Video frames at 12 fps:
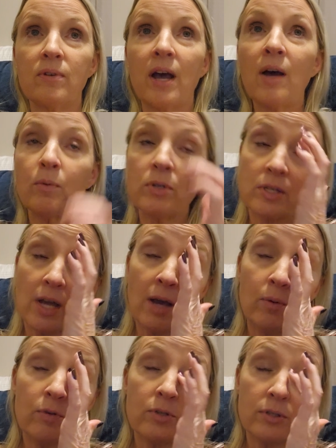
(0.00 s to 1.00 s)
I was I
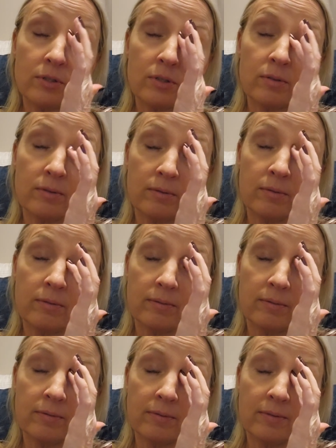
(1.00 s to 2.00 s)
was
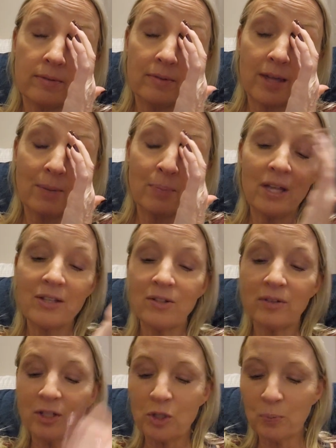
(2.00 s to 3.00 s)

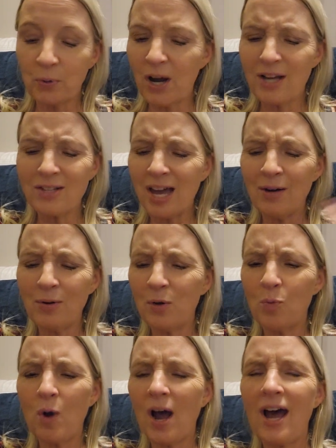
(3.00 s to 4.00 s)
pleasantly surprised. I don't know
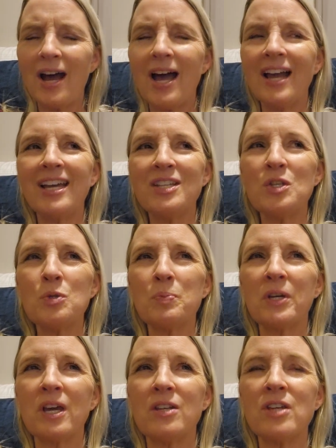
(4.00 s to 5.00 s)
why. I guess it's
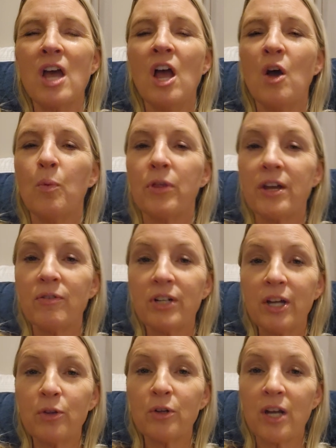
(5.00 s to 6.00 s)
because with
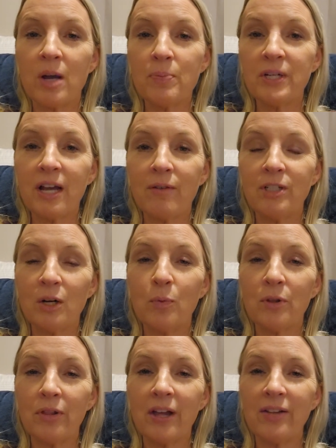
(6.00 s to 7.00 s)
every other company I've dealt
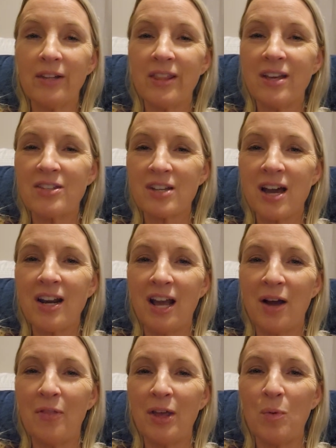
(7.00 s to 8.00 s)
with lately, that's kind of
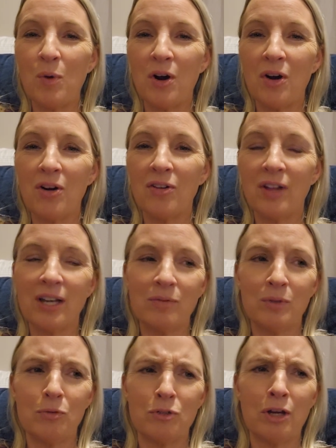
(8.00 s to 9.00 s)
how they were. Like,
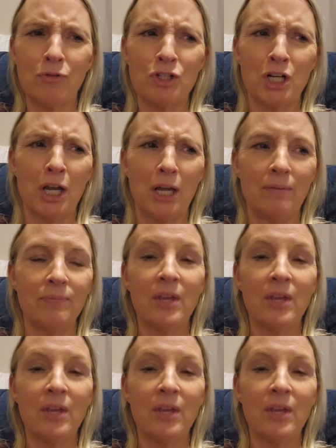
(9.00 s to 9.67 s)
well, tough shit.